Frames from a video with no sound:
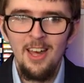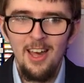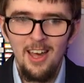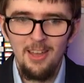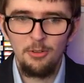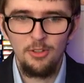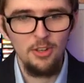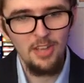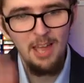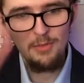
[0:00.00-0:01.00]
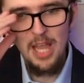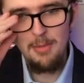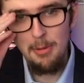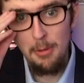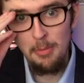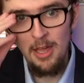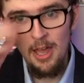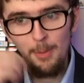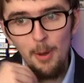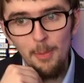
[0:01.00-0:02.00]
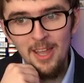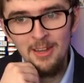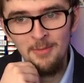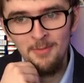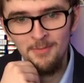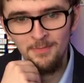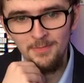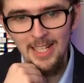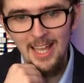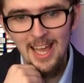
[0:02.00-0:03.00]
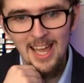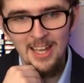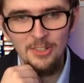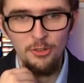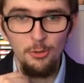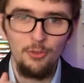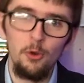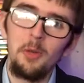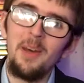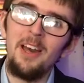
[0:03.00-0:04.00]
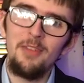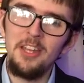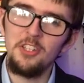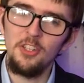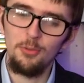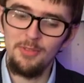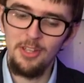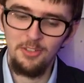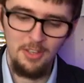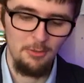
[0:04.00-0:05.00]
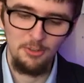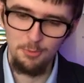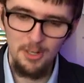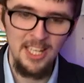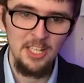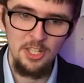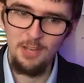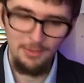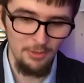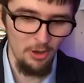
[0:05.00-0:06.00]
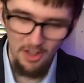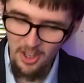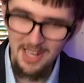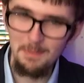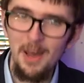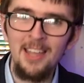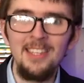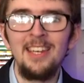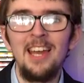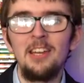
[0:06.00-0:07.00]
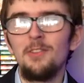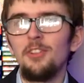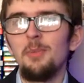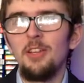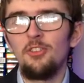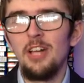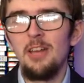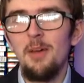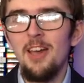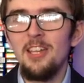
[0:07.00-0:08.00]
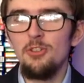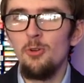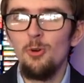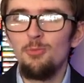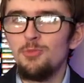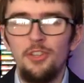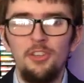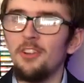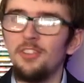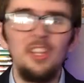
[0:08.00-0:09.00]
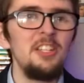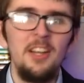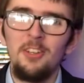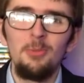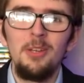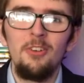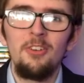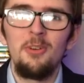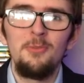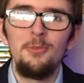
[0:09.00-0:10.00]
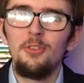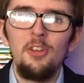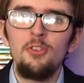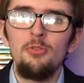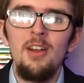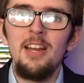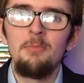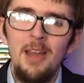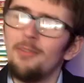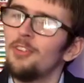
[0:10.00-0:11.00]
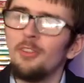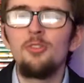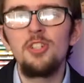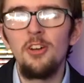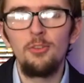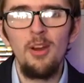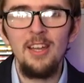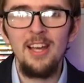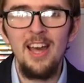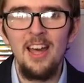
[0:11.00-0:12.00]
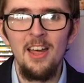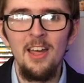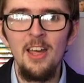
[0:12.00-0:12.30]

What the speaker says: It was good to have Gemma pop in and sort of talk about Avengers with us. It was a brilliant show. If you've not heard it back, you can head over to the Mixcloud page or just go to TheJackSmit.com/radio. Every single show is right there.